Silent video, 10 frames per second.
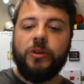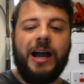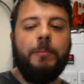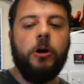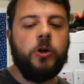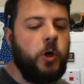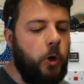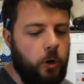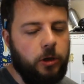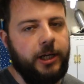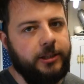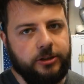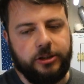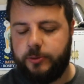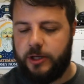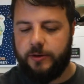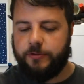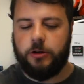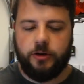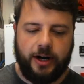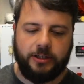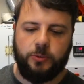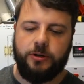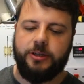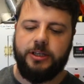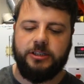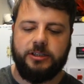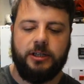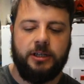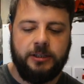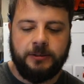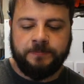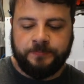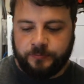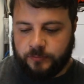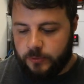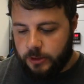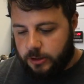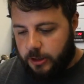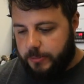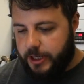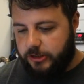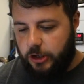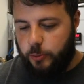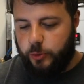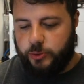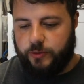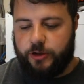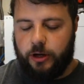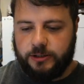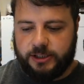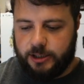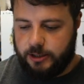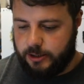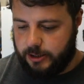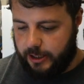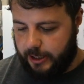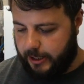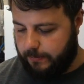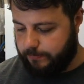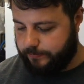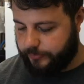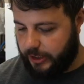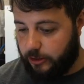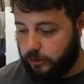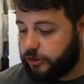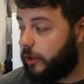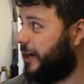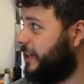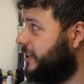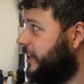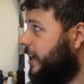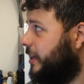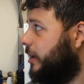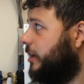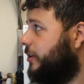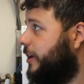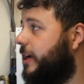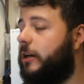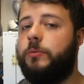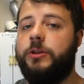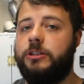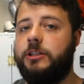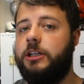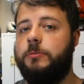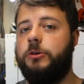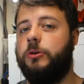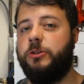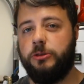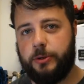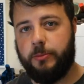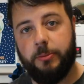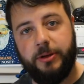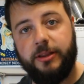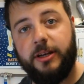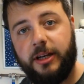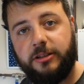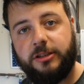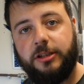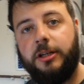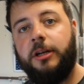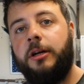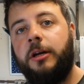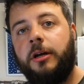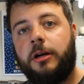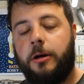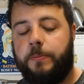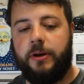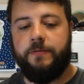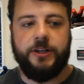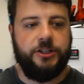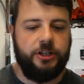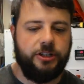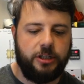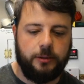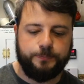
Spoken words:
I'm on call, hence why I've not cracked one of these beers open, which we've got. And also I need to get cracking on with this leaderboard, which will probably be in the next couple of videos.